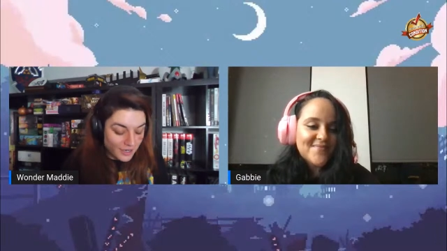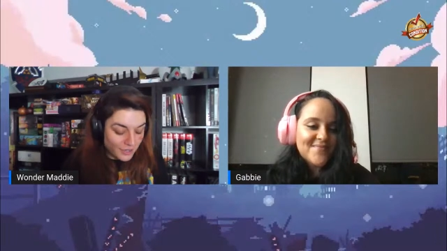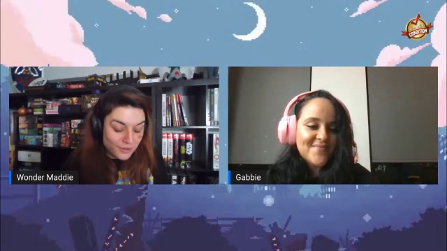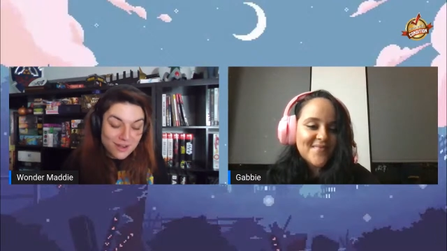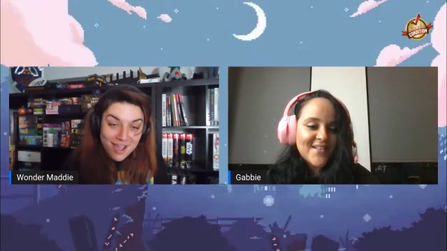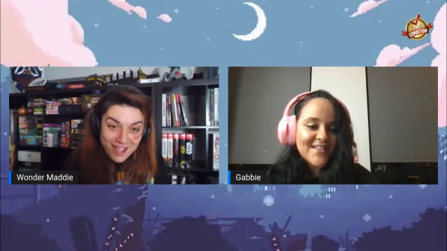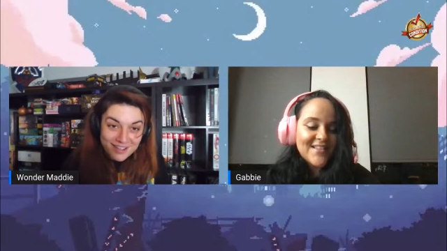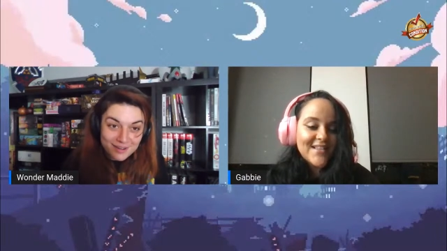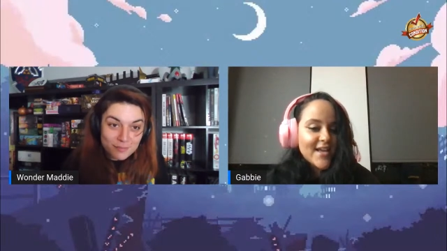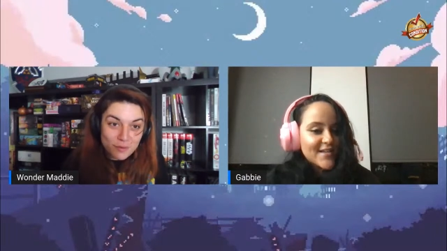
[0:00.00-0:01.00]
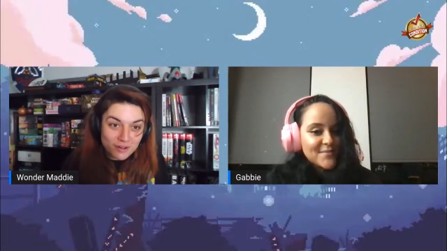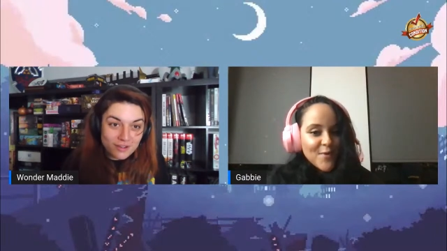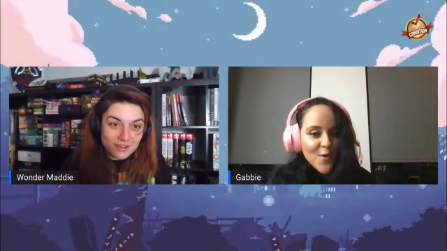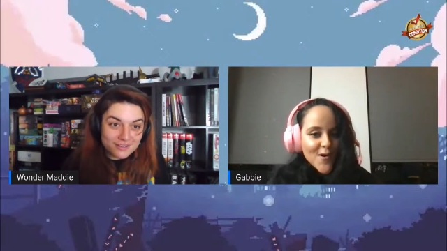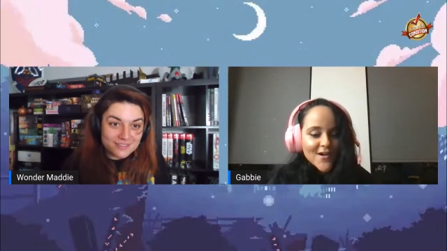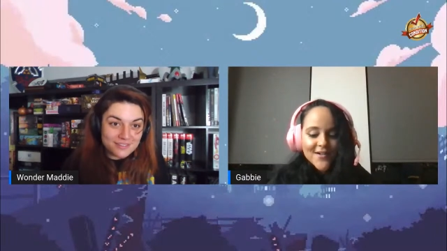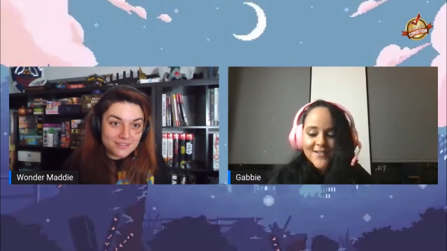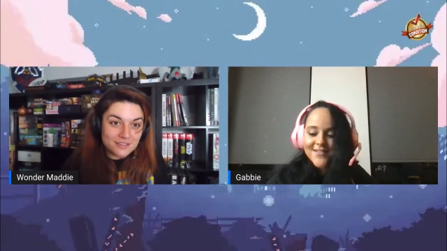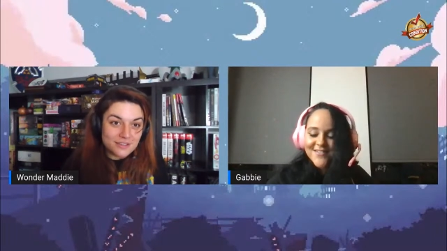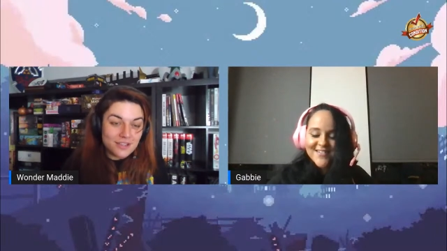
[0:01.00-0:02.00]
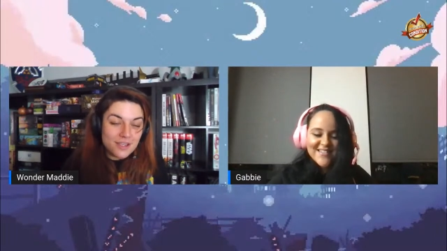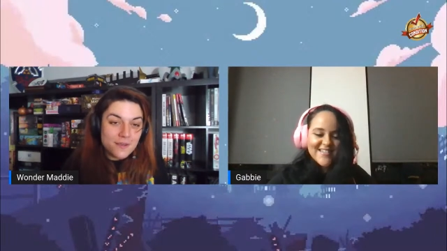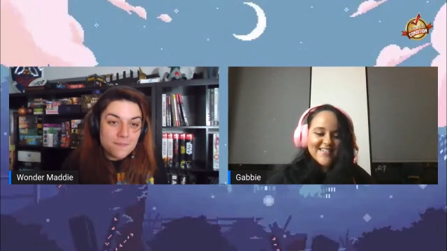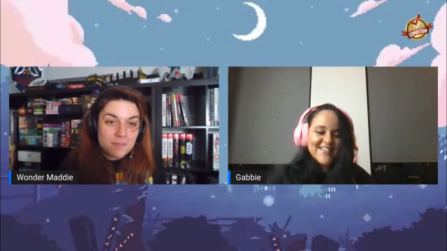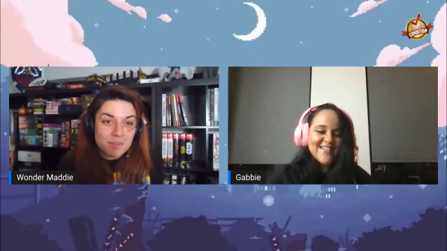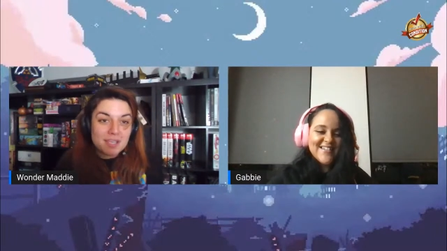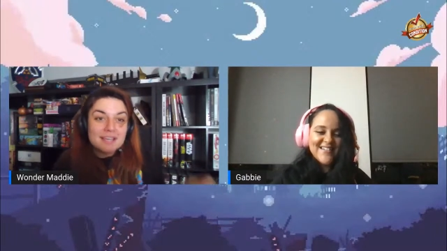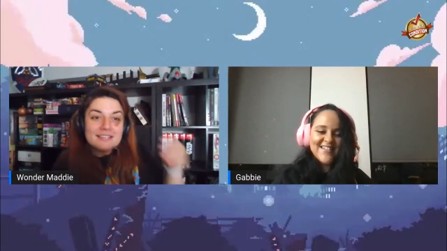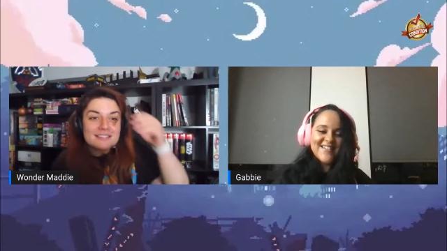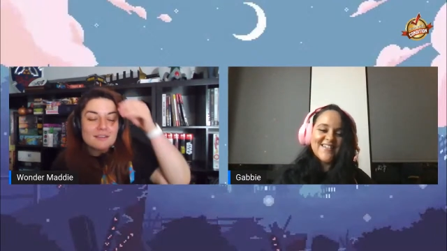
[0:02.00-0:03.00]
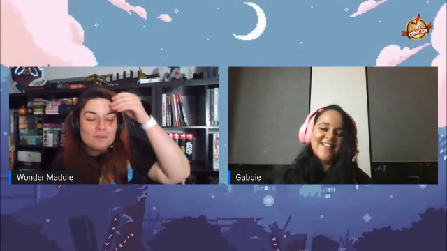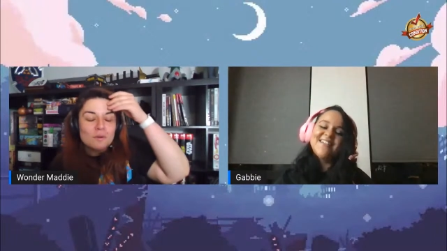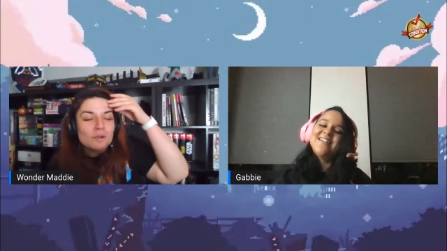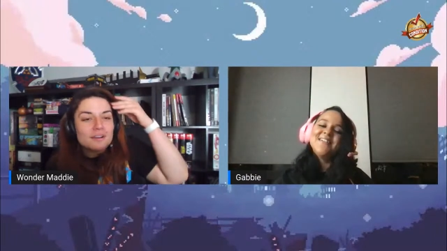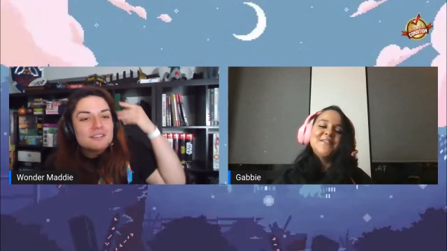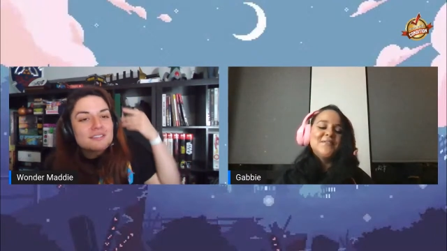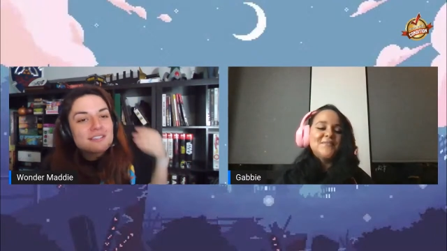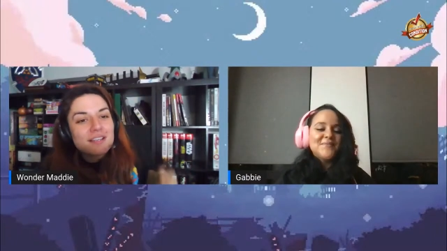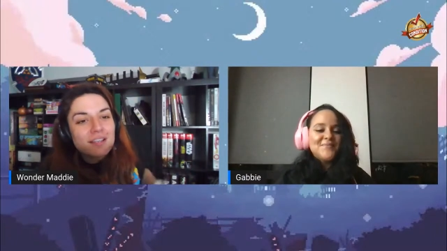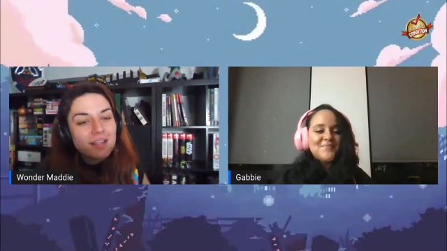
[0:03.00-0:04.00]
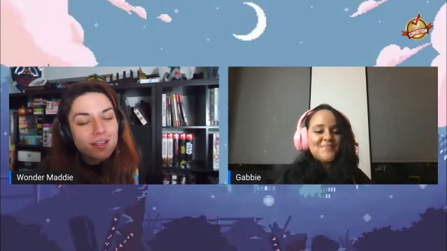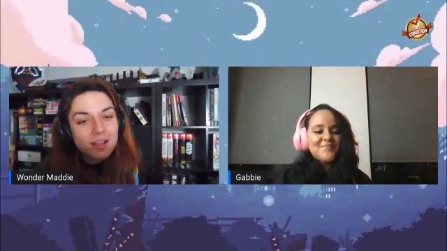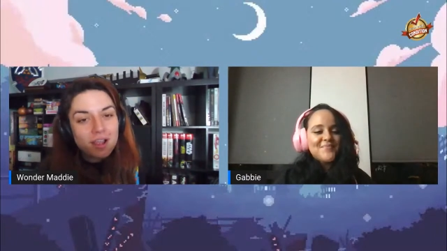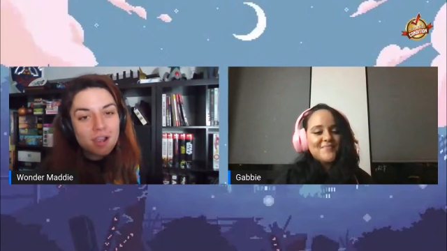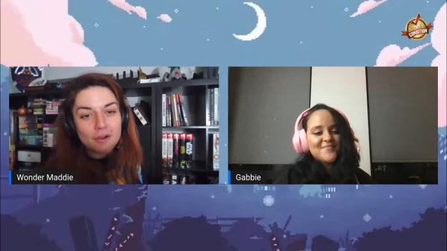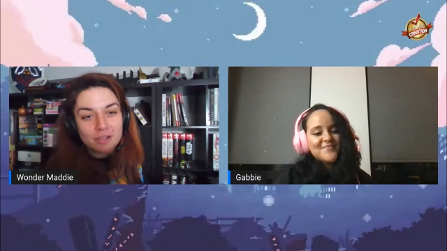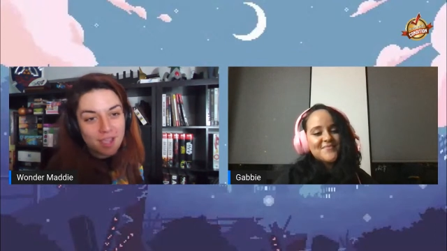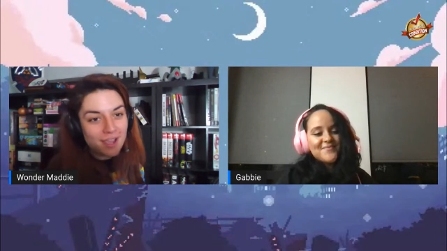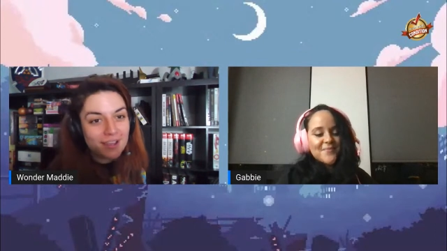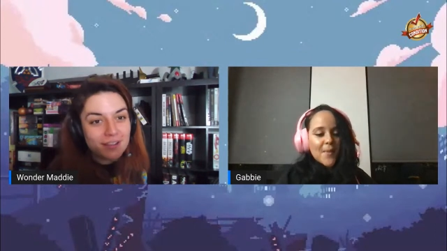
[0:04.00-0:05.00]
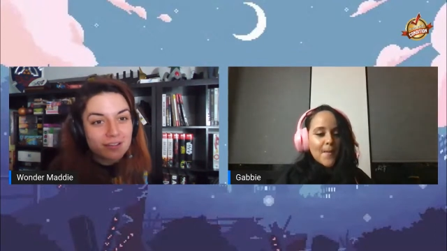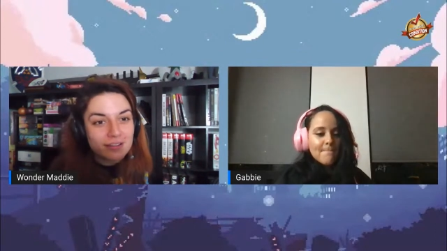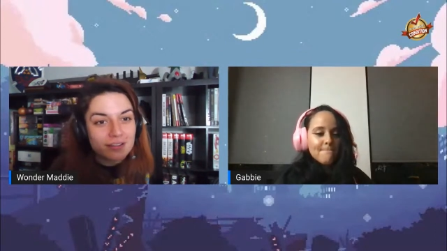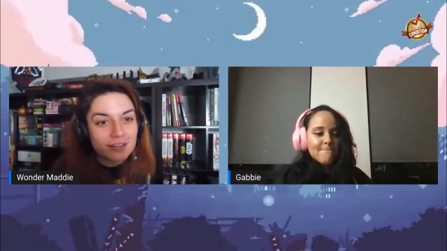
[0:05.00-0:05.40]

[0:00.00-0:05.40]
Speaker 1: You're not. There's more, more cults. Because, of course, our guy